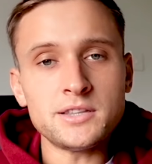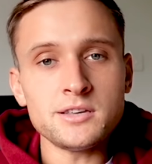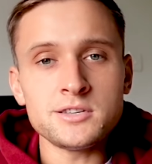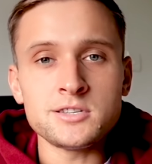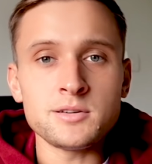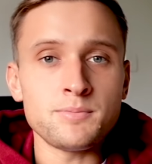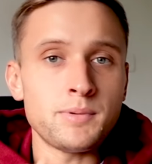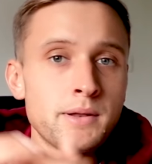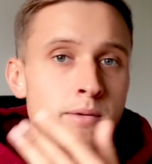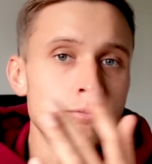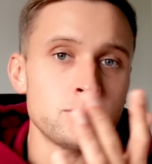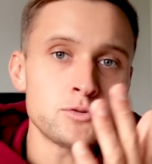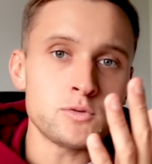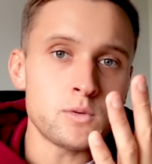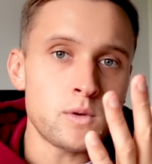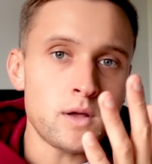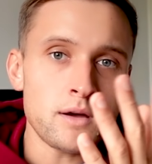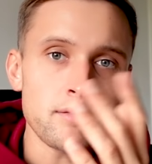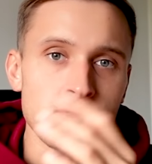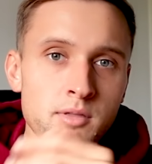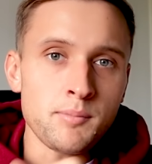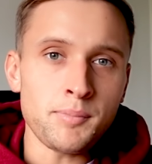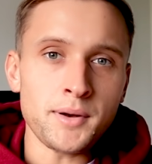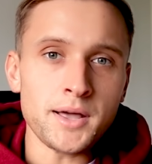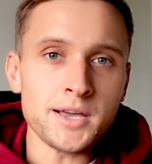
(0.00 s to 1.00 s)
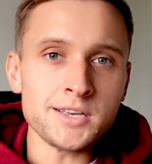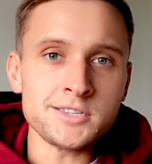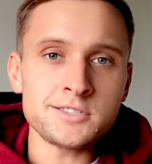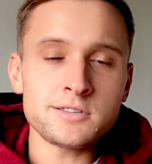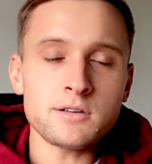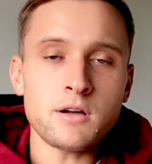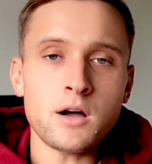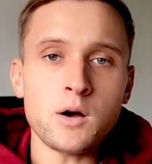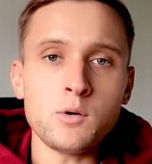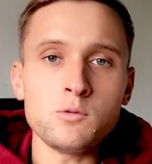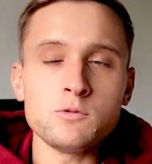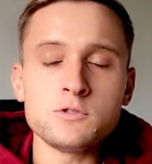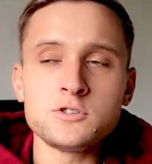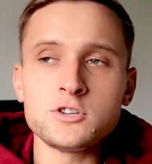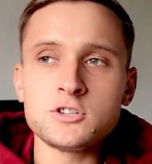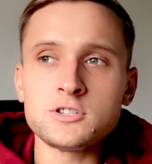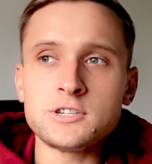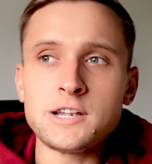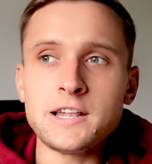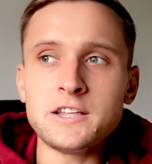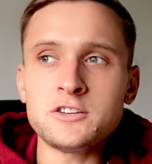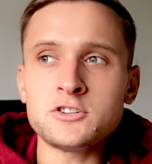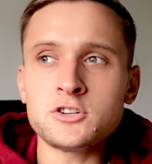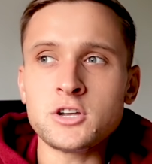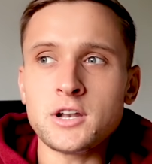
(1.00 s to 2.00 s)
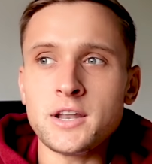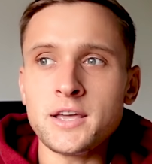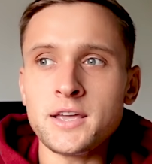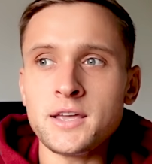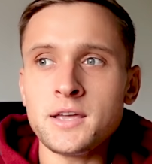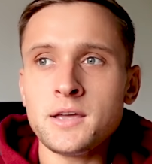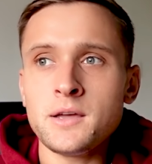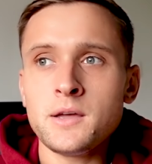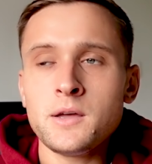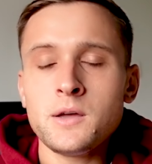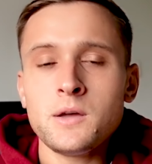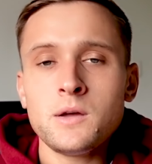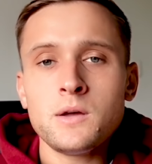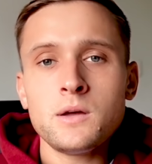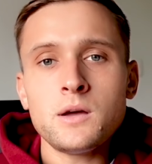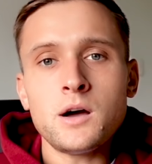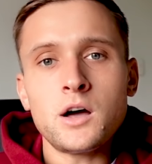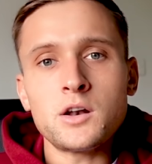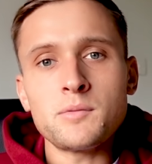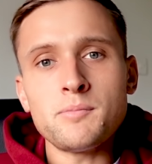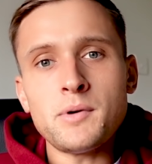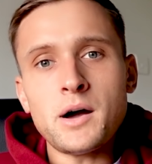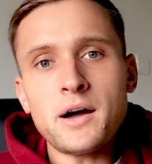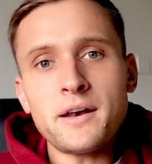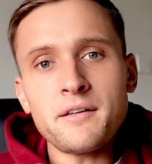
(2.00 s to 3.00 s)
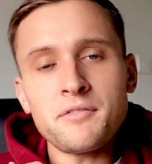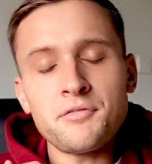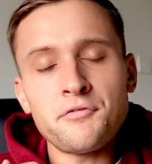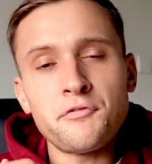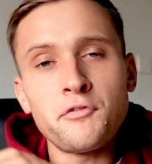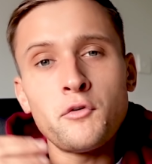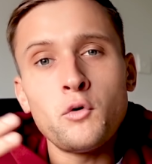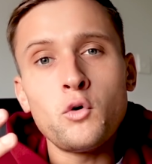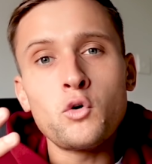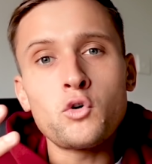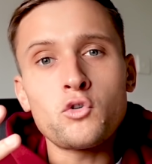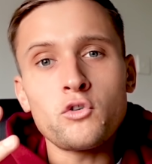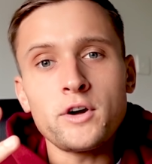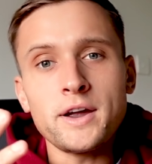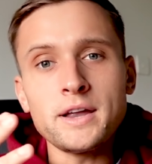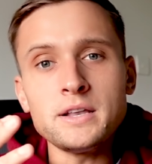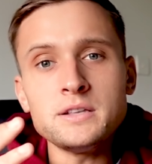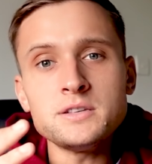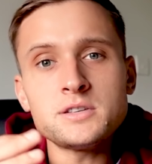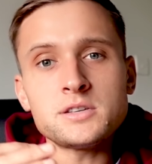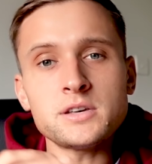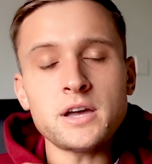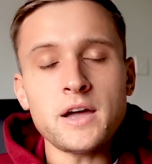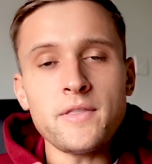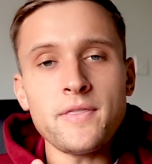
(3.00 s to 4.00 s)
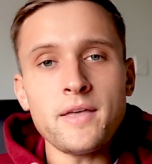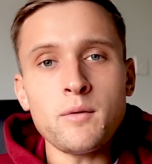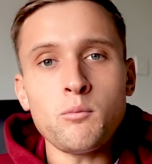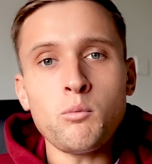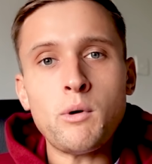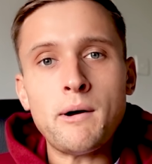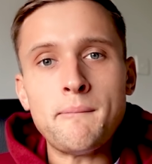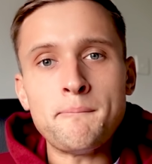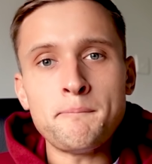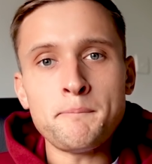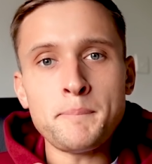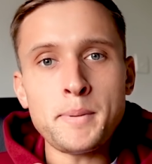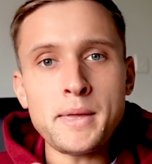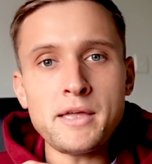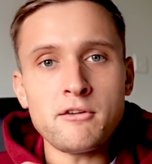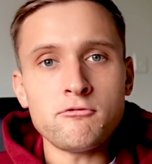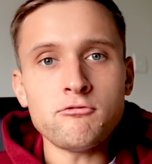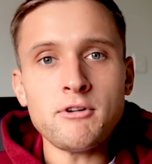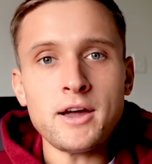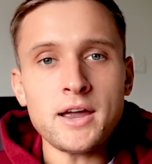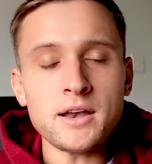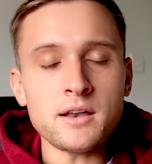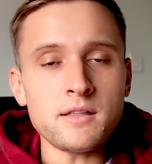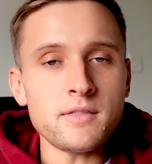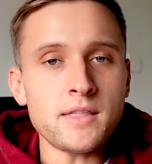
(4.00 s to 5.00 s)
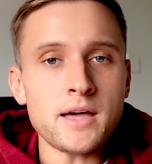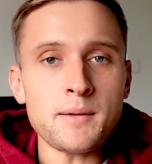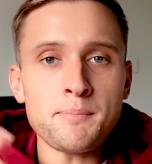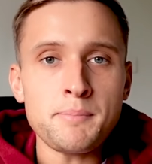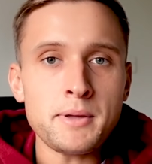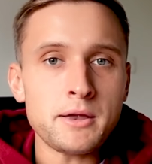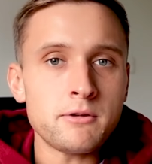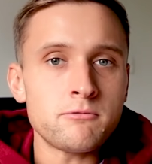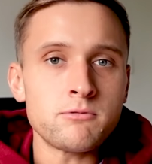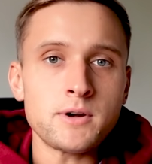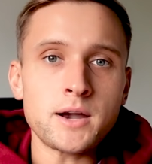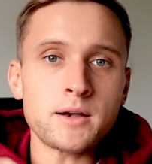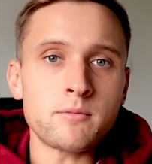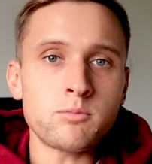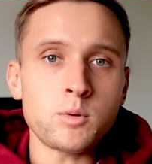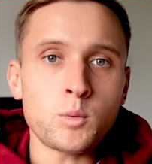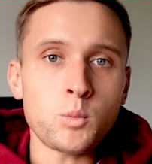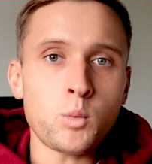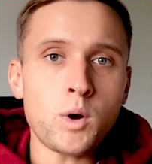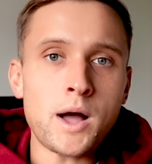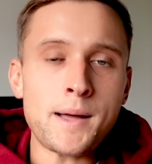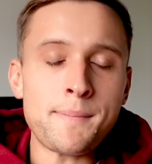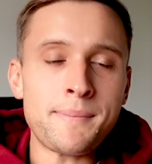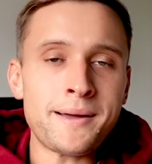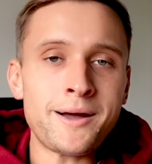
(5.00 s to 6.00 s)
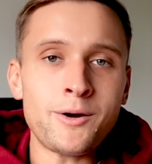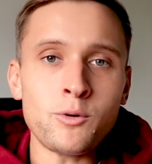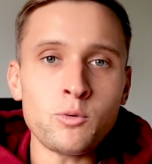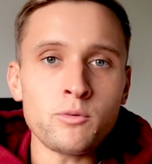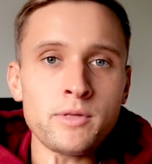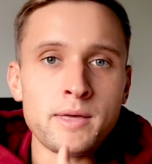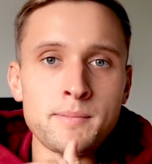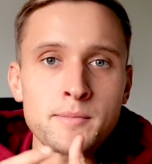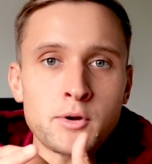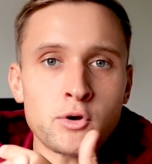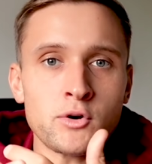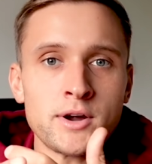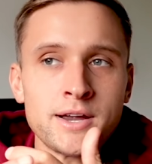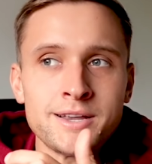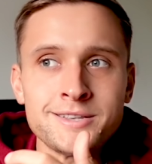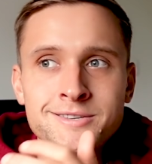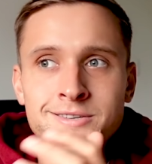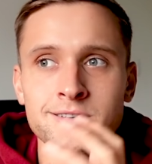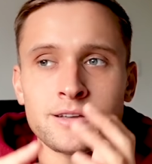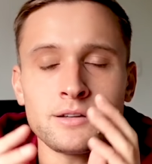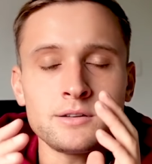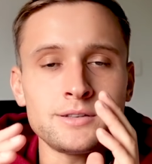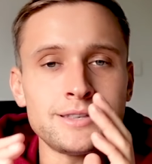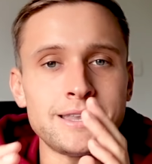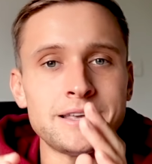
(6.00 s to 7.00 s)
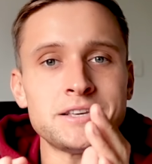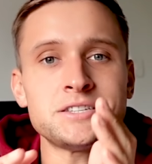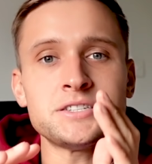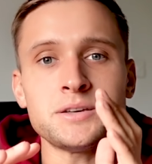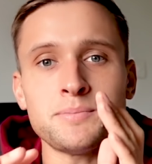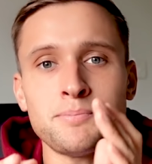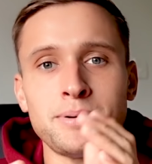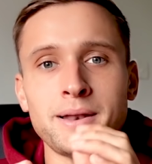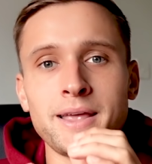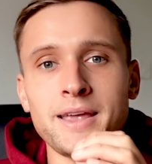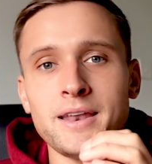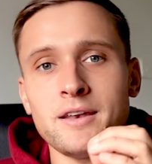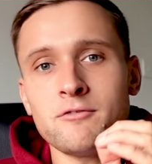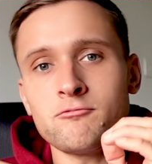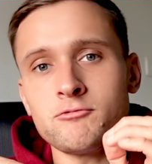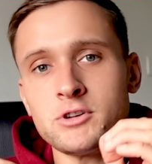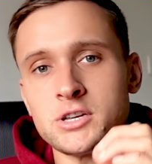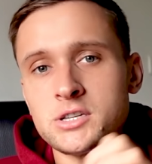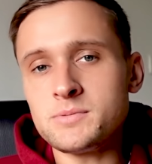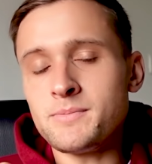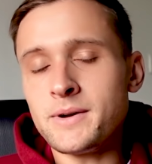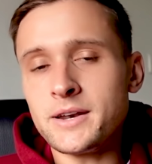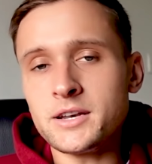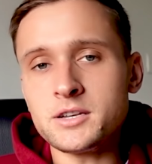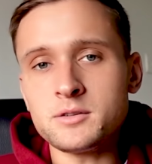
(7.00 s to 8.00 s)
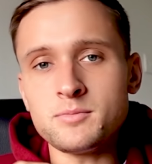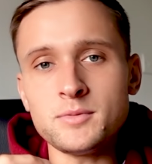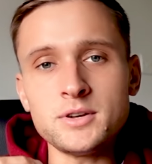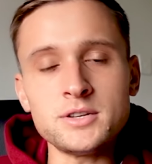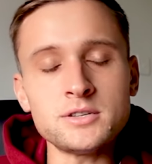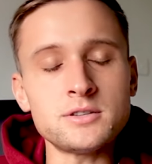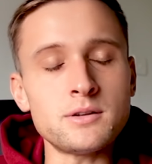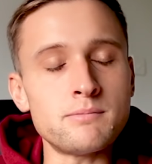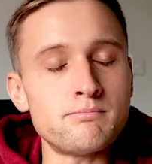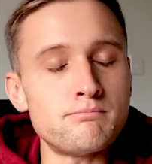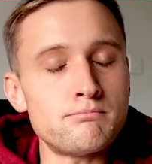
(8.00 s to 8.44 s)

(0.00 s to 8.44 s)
discipline was all over the place. I was just literally, I'd have 4 greens and then 1 big red, and that big red would wipe out all them greens. Discipline and risk management is the